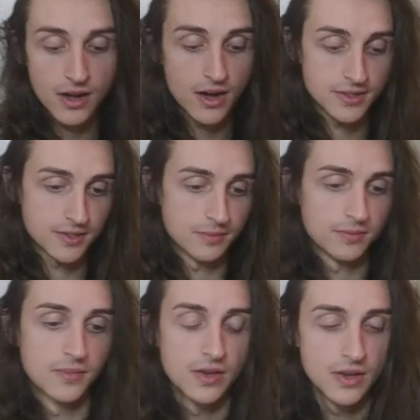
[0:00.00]
Awesome.
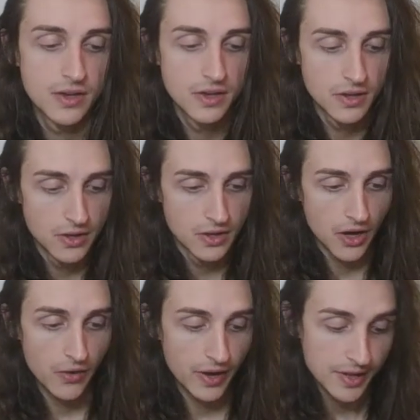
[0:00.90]

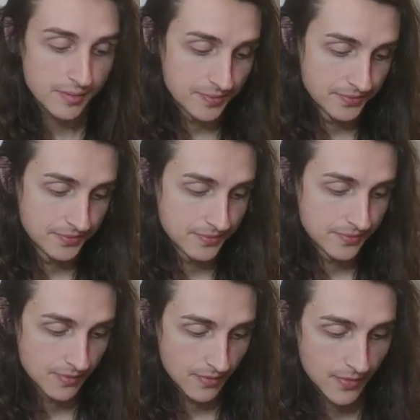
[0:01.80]
Okay.
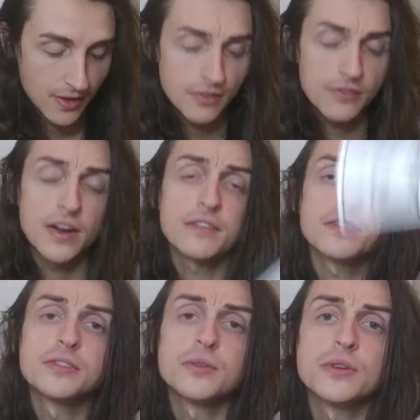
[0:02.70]
Five
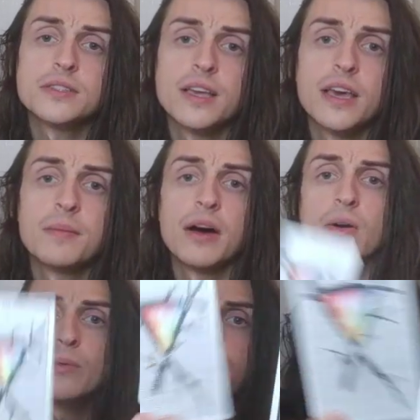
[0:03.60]
of Swords came
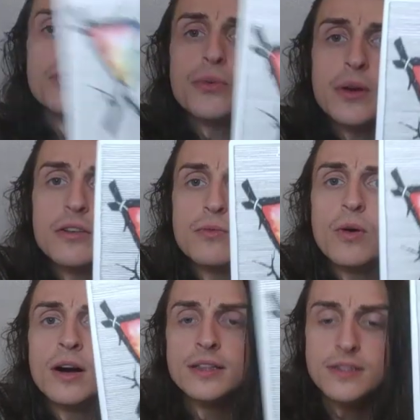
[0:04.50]
out with the Three of
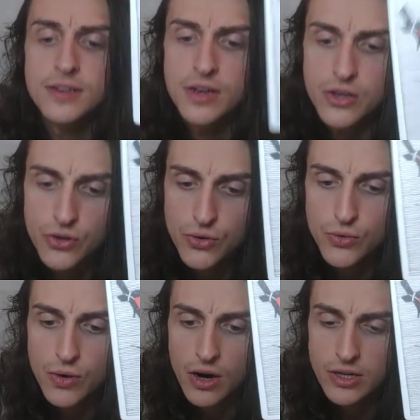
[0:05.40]
Wands.
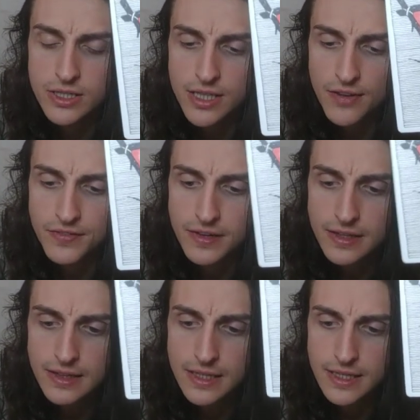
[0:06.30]
You are
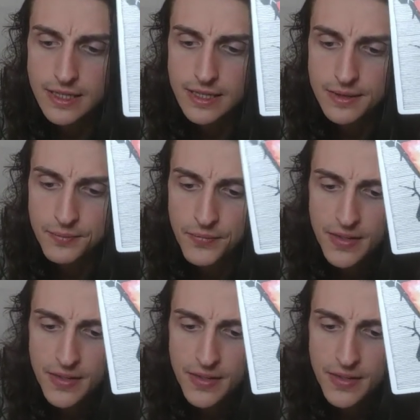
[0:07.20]
definitely